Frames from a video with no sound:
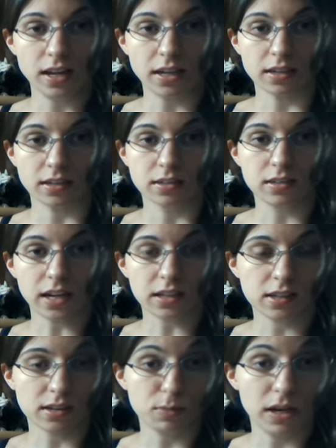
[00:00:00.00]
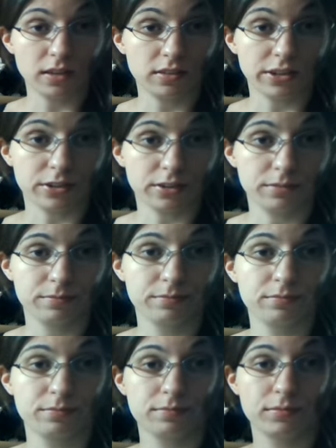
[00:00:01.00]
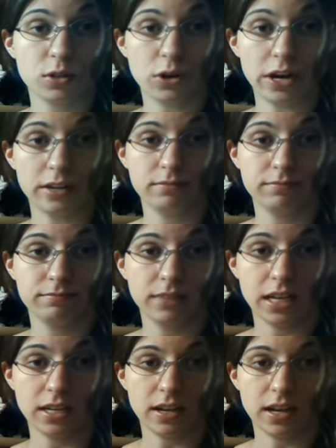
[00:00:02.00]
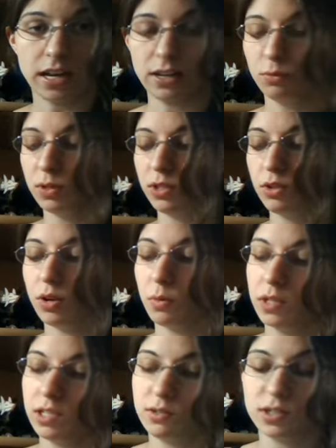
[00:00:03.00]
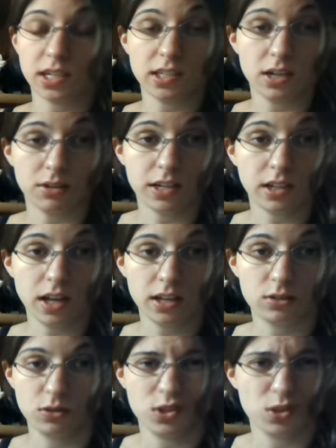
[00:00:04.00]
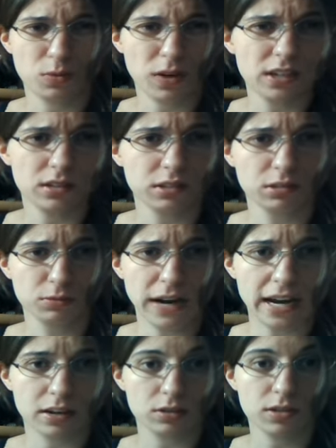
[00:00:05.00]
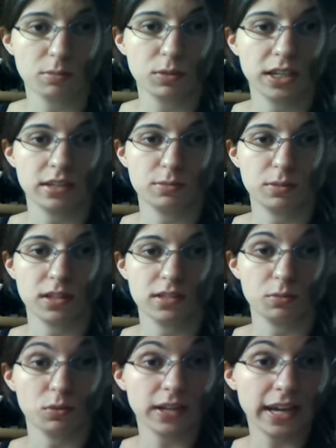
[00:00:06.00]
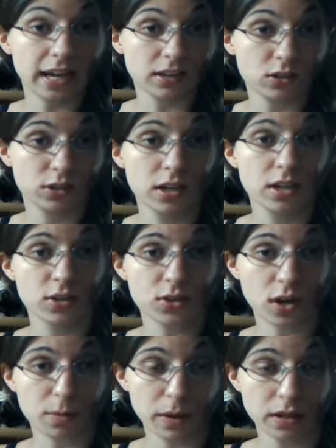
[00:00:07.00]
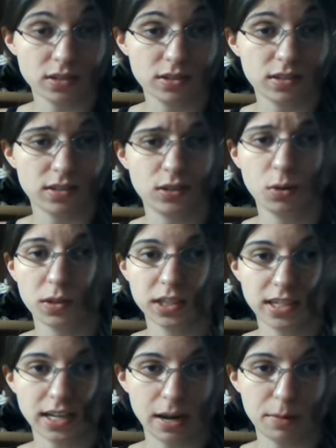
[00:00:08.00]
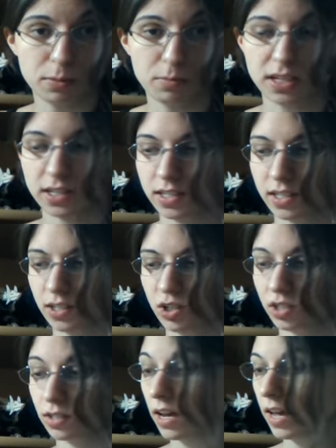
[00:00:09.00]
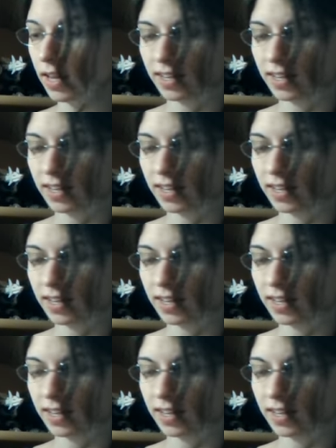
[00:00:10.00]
and excess paint thinner. It's great. And the reason you don't want to use like terry cloth or just a regular rag or something is because it will catch sharp edges. You don't want that to happen because it could just